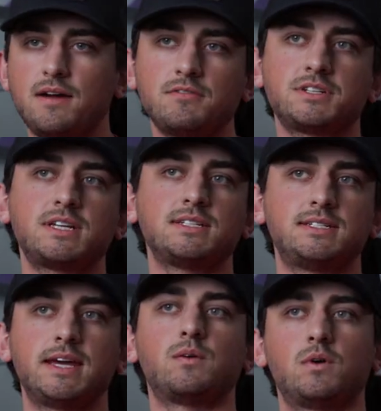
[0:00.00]
Ever since
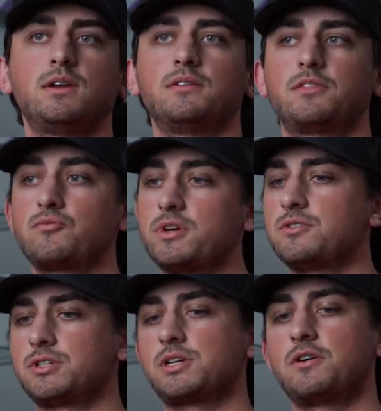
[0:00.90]
day one, 3
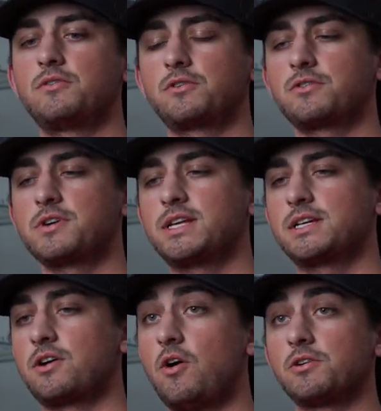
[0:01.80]
years ago,
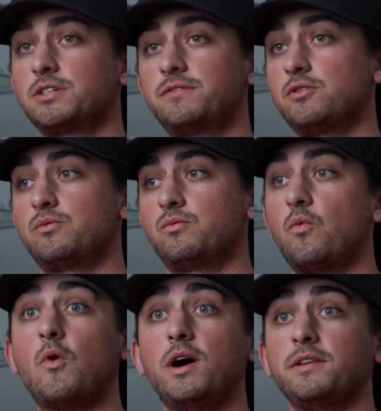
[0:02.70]
creating the Ultraview
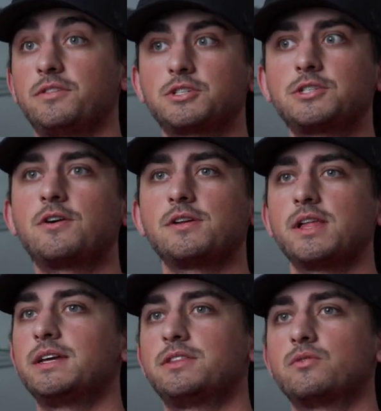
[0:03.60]
One, the
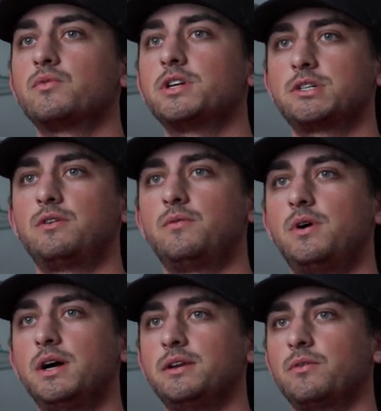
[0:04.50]
Starlight, the original
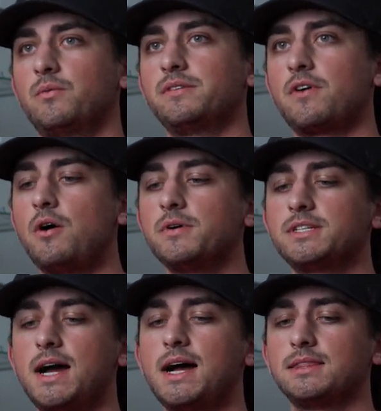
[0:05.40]
one, we've always
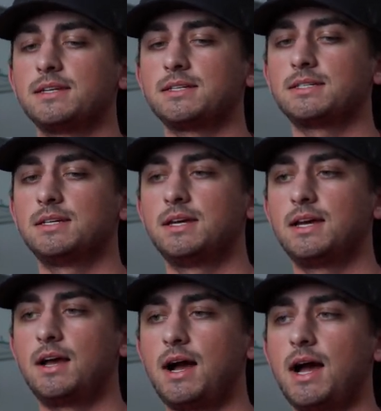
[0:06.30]
had this
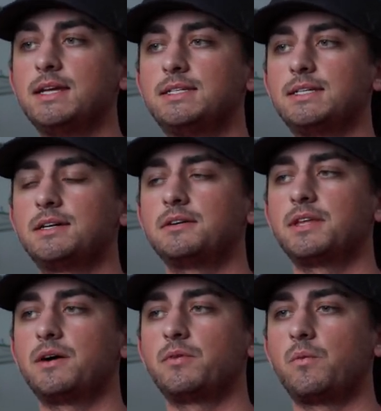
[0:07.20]
idea
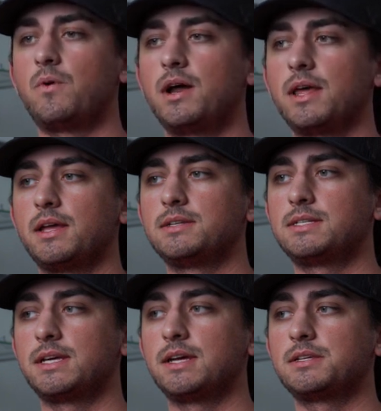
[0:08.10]
that we wanted
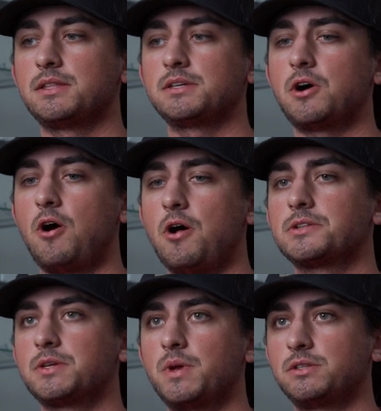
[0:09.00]
to get to this
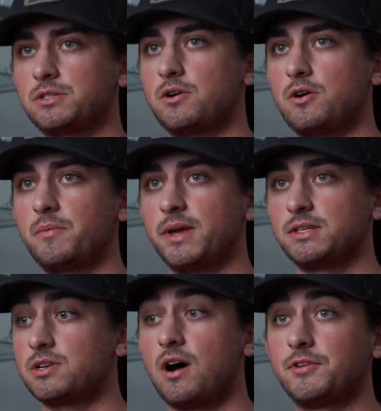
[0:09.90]
ultimate scope.
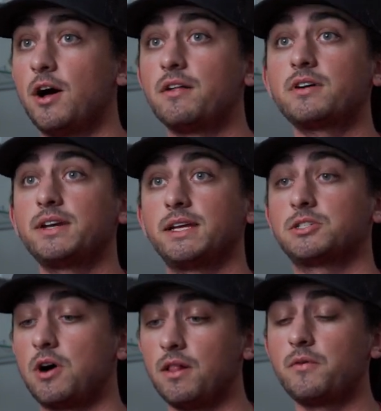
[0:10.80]
It solved all of our
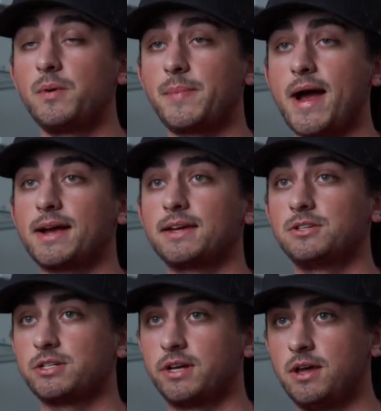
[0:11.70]
needs, all in one
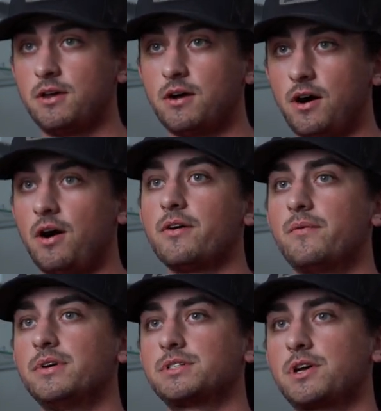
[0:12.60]
package, all in
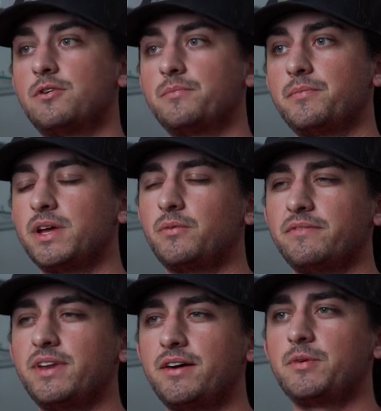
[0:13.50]
one scope. And
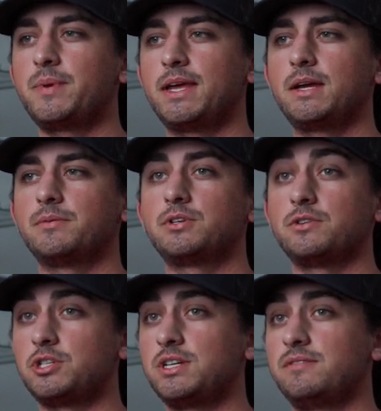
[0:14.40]
we've never been able to
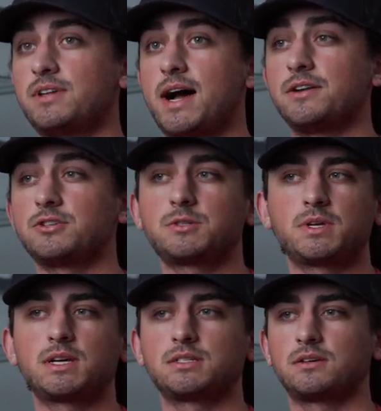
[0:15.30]
achieve that just
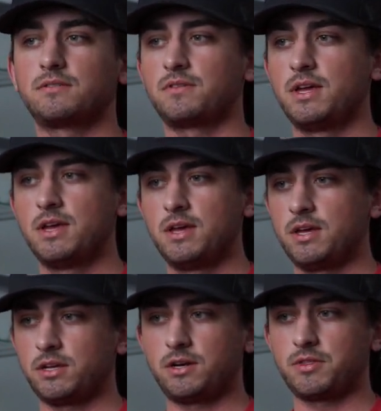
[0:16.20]
because of,
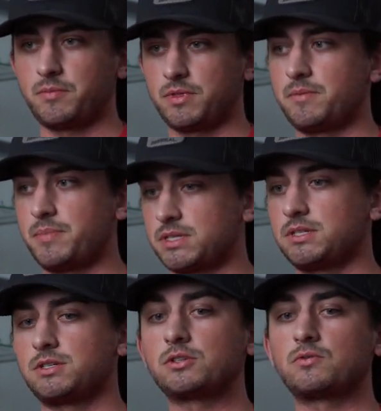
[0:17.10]
you know, the
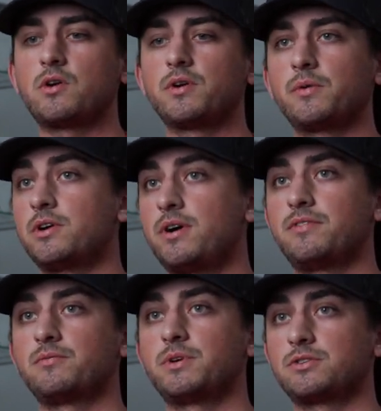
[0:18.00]
business is growing. We don't
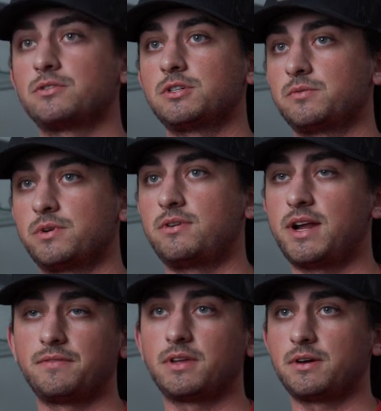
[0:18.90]
have the resources. We don't
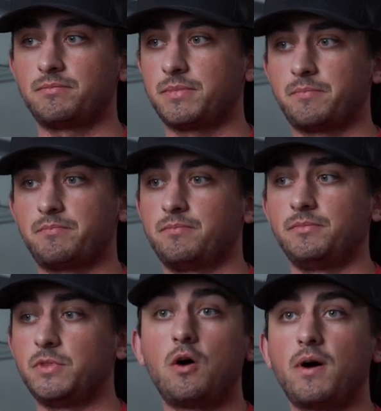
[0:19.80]
have the
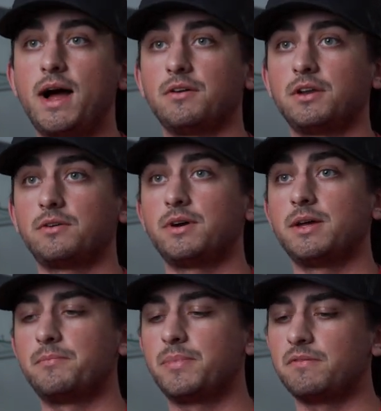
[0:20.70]
know-how to do
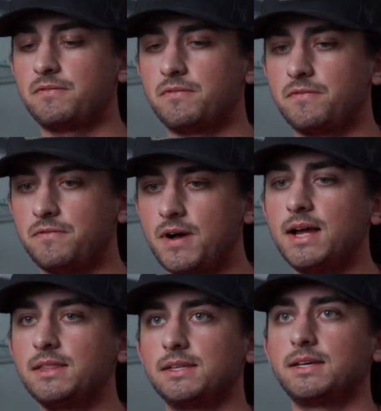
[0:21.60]
it. But
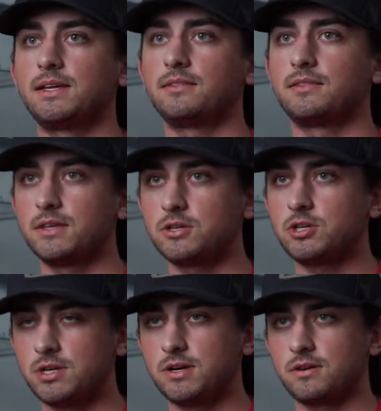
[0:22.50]
finally,
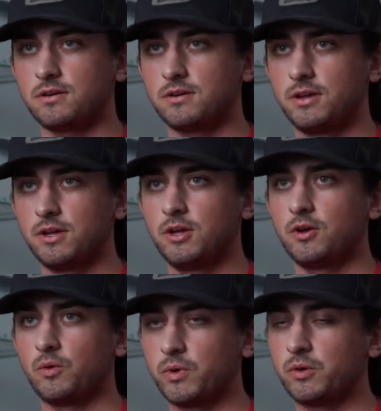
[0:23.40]
this year,
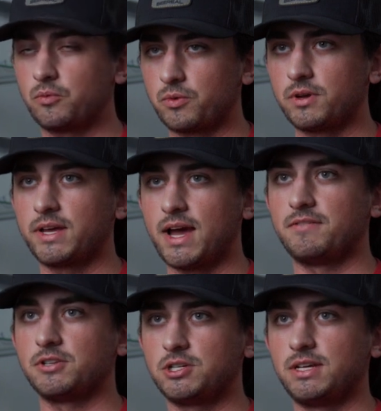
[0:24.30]
we really
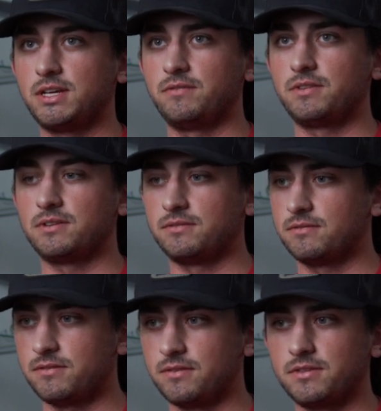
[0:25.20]
have achieved
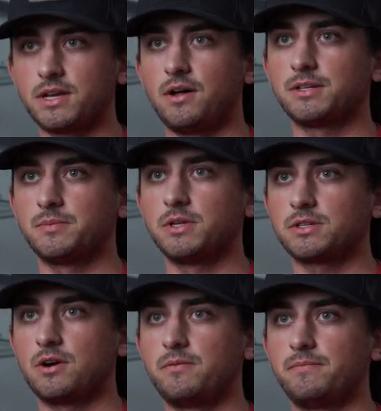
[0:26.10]
the ultimate
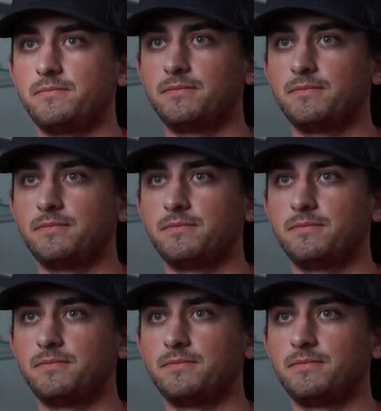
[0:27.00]
scope.